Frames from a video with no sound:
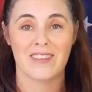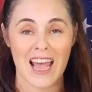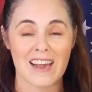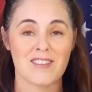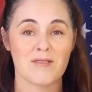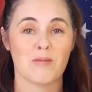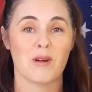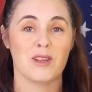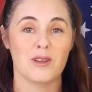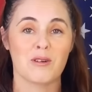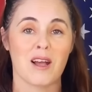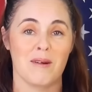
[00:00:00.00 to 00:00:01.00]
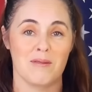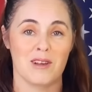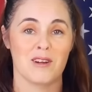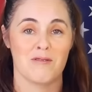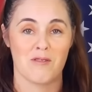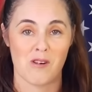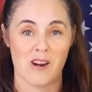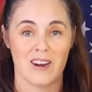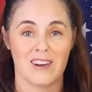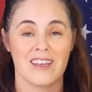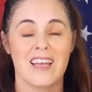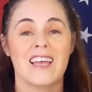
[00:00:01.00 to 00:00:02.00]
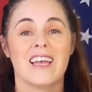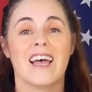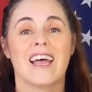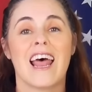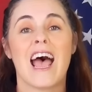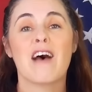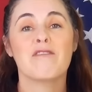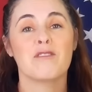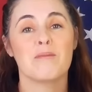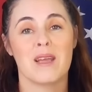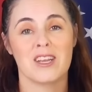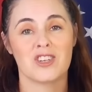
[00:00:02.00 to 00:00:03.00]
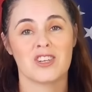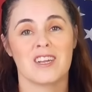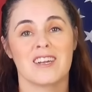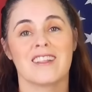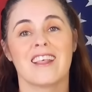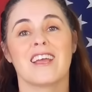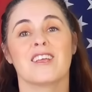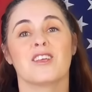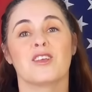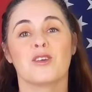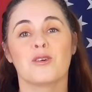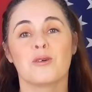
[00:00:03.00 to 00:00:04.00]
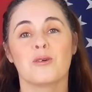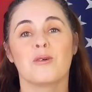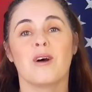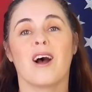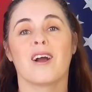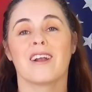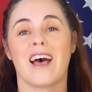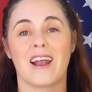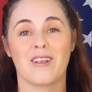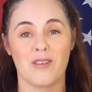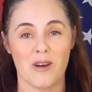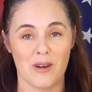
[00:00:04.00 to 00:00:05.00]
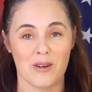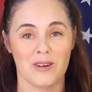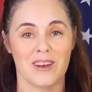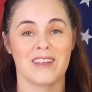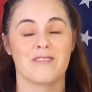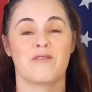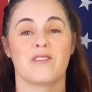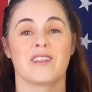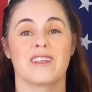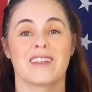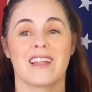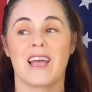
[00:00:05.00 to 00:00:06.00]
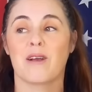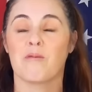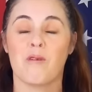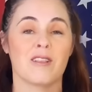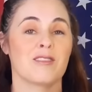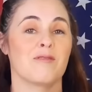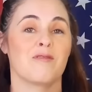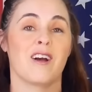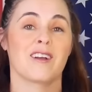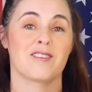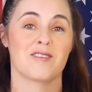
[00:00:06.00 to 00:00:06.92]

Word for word: That's what you come here for. An affirmation that you are not alone and feeling like, what the fuck